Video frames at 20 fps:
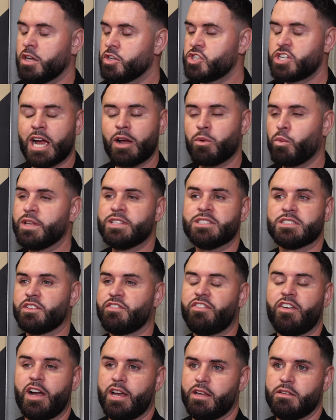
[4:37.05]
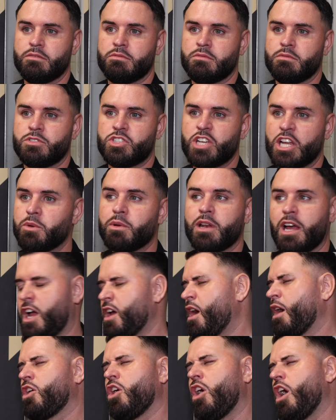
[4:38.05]
Jack wins the fight. Genuinely,
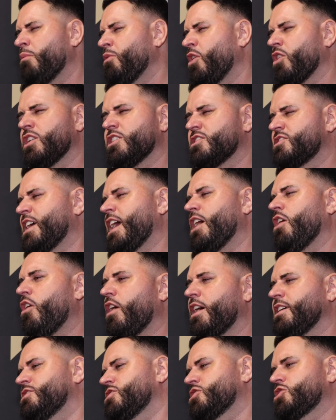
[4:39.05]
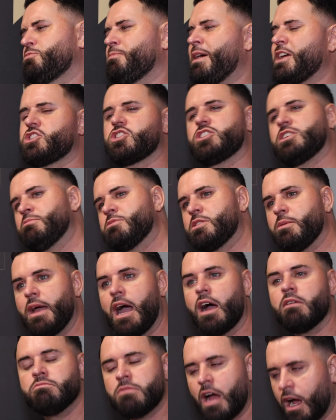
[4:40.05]
I, I can't, I'm not going to say, oh, he smashes him to
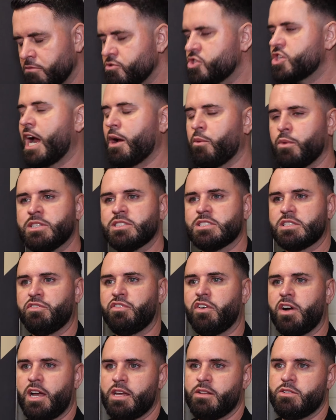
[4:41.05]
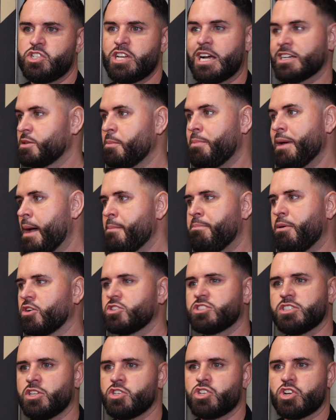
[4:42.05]
bit. Jack wins the fight. Jack's a better
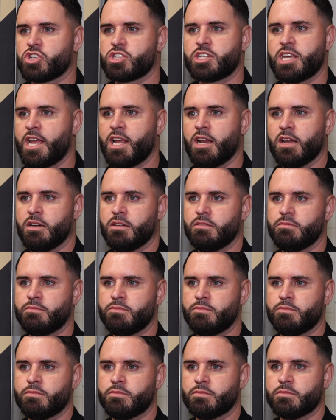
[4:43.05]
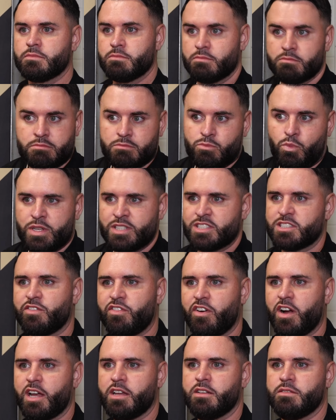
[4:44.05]
boxer than Josh Taylor. Wins the
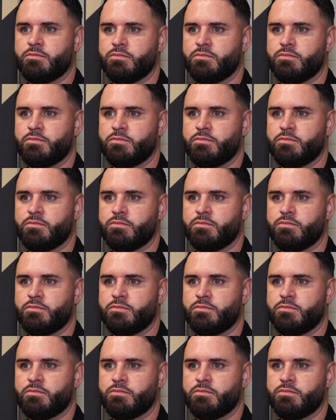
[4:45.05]
fight.